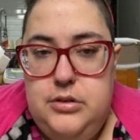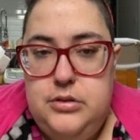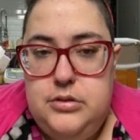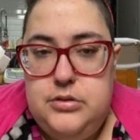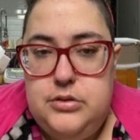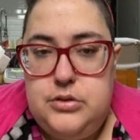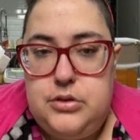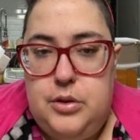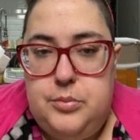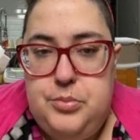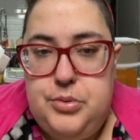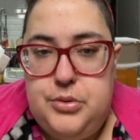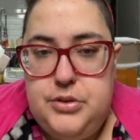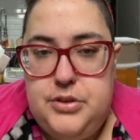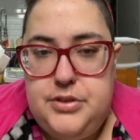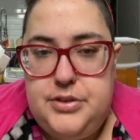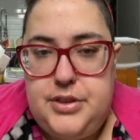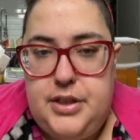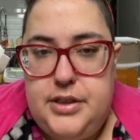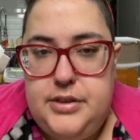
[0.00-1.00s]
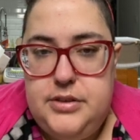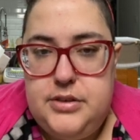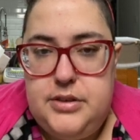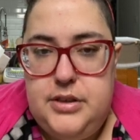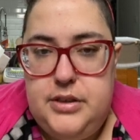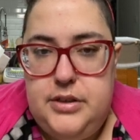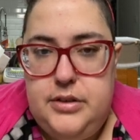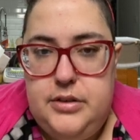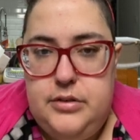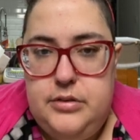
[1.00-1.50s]
So I put that
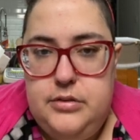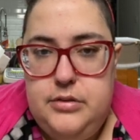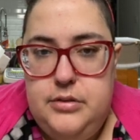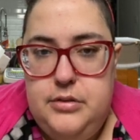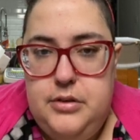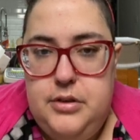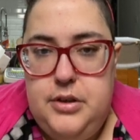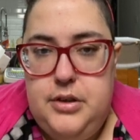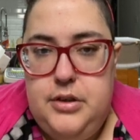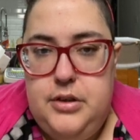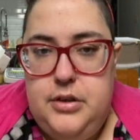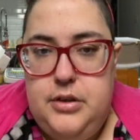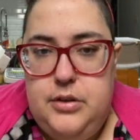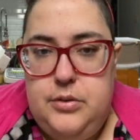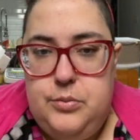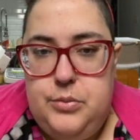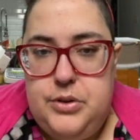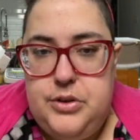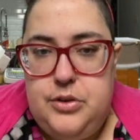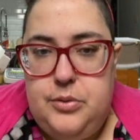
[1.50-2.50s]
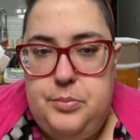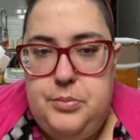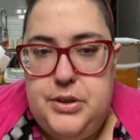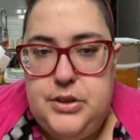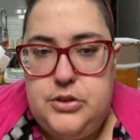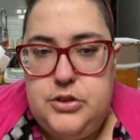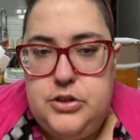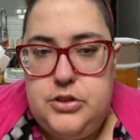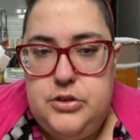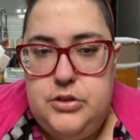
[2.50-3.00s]
there with a
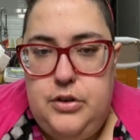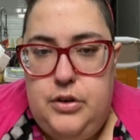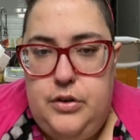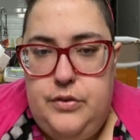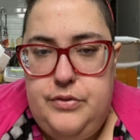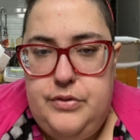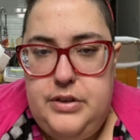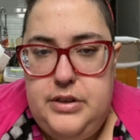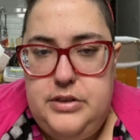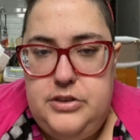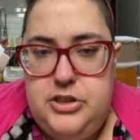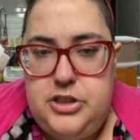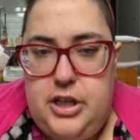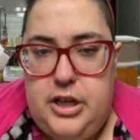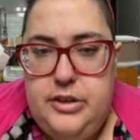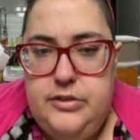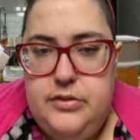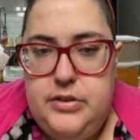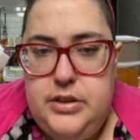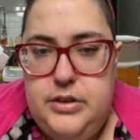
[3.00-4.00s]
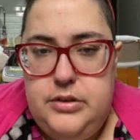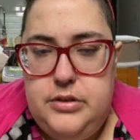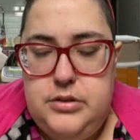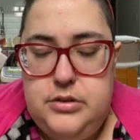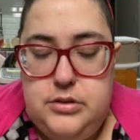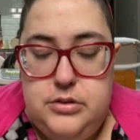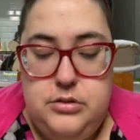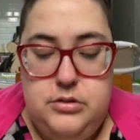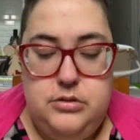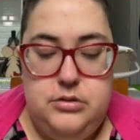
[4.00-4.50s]
picture of each advent.
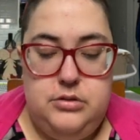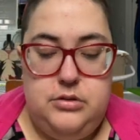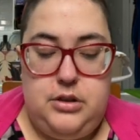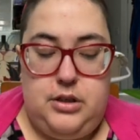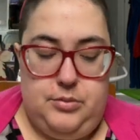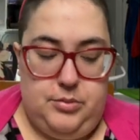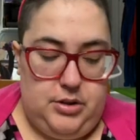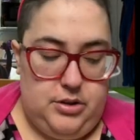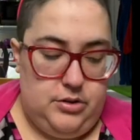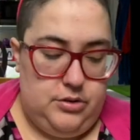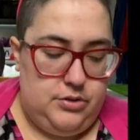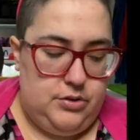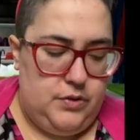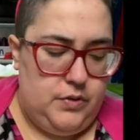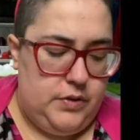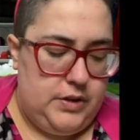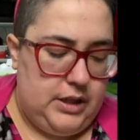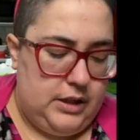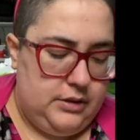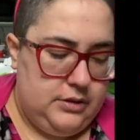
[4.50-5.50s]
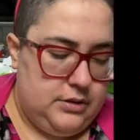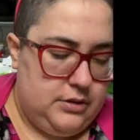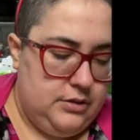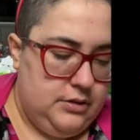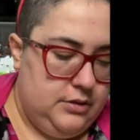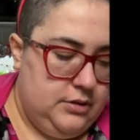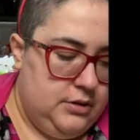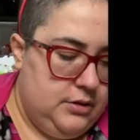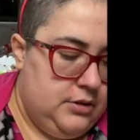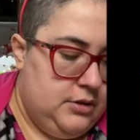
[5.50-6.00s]
I'm gonna do that.
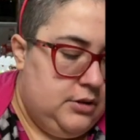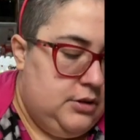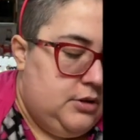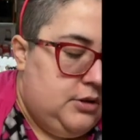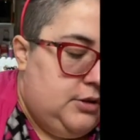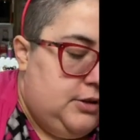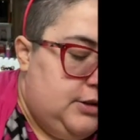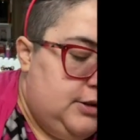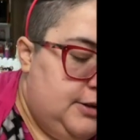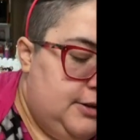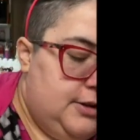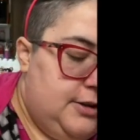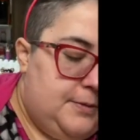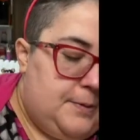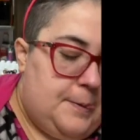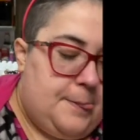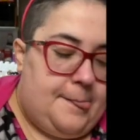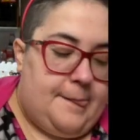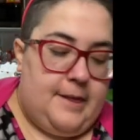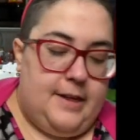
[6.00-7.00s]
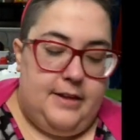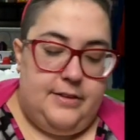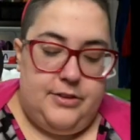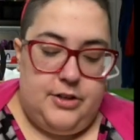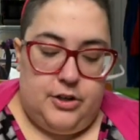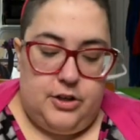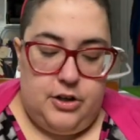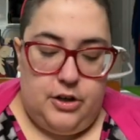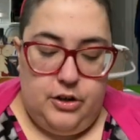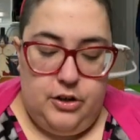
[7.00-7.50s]
And the
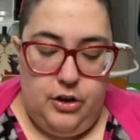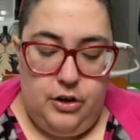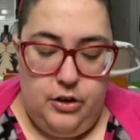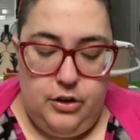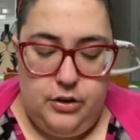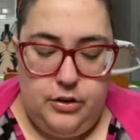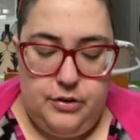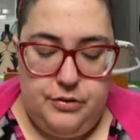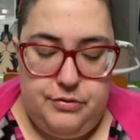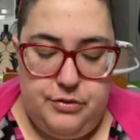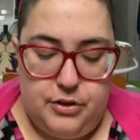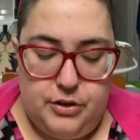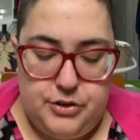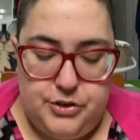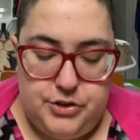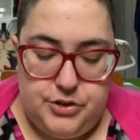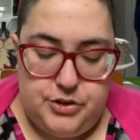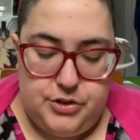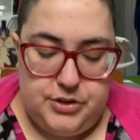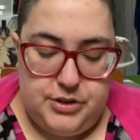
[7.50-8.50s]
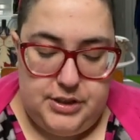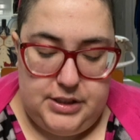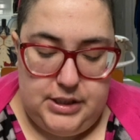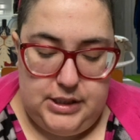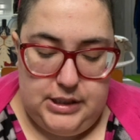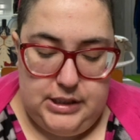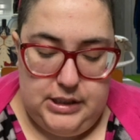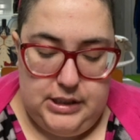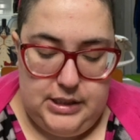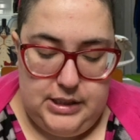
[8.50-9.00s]
color for today
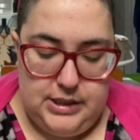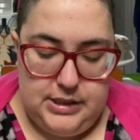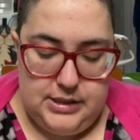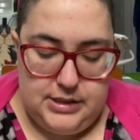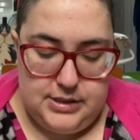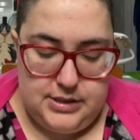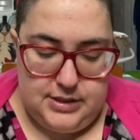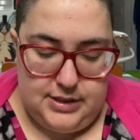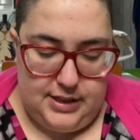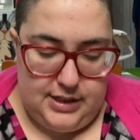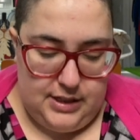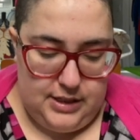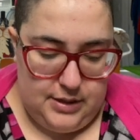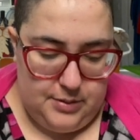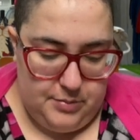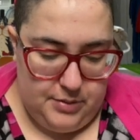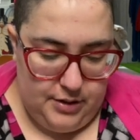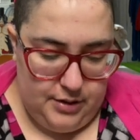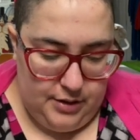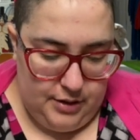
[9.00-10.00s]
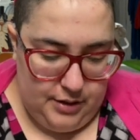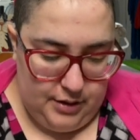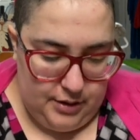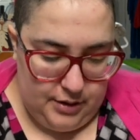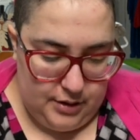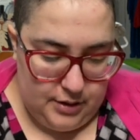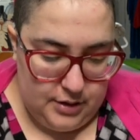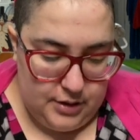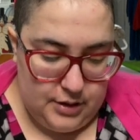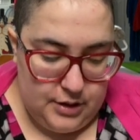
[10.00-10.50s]
is named
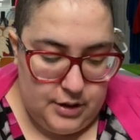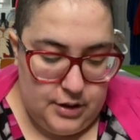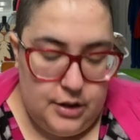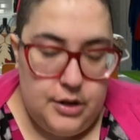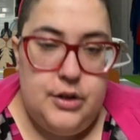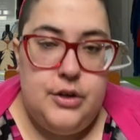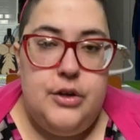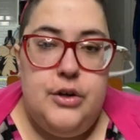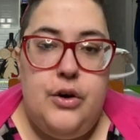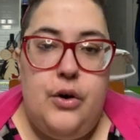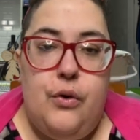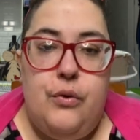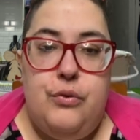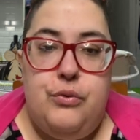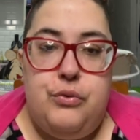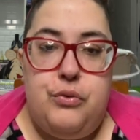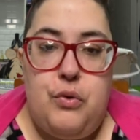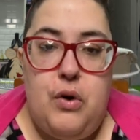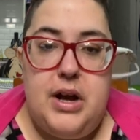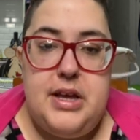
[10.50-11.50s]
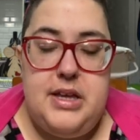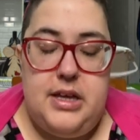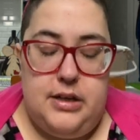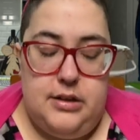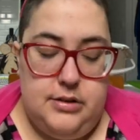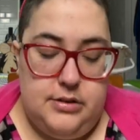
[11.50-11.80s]
Foyer.